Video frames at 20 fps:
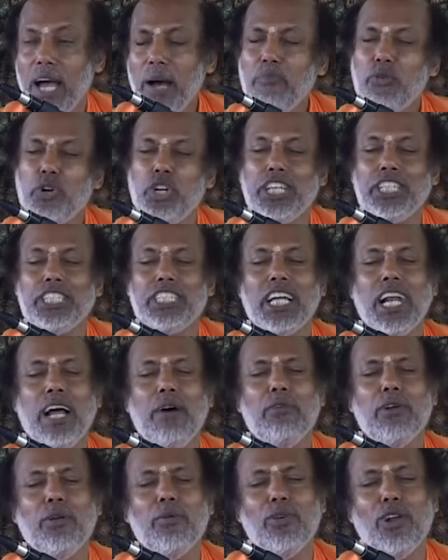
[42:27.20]
Boutiques are
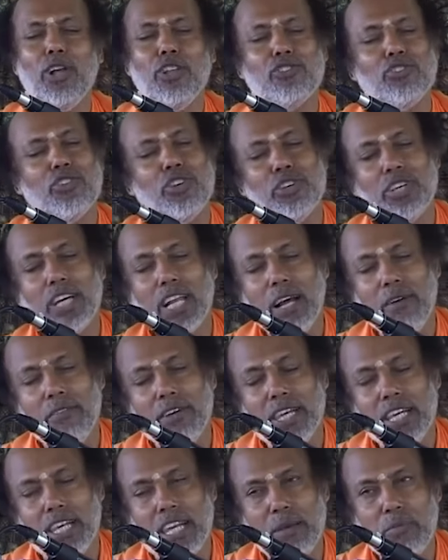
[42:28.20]
available also. You can have
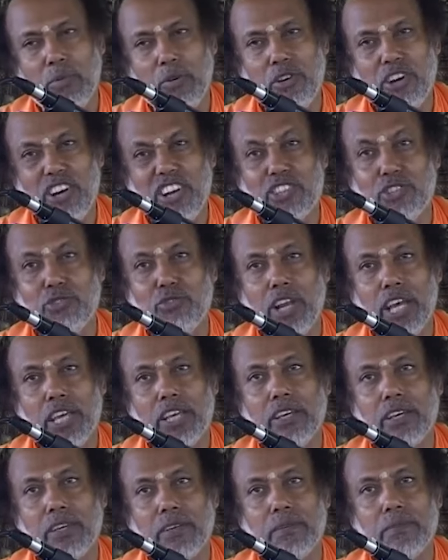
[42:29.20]
any type of dress you like.